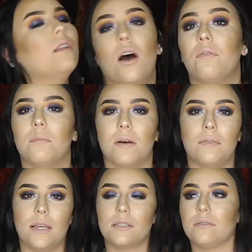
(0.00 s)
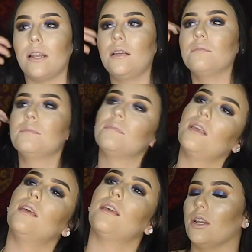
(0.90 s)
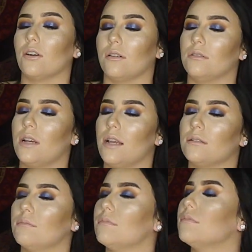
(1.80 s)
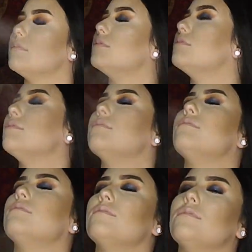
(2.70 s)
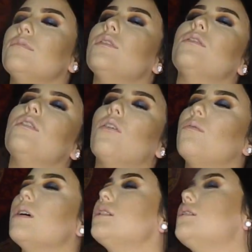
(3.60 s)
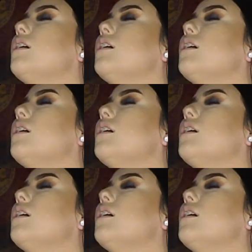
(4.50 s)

over my face. You ready? Okay, close your eyes. And yo, what's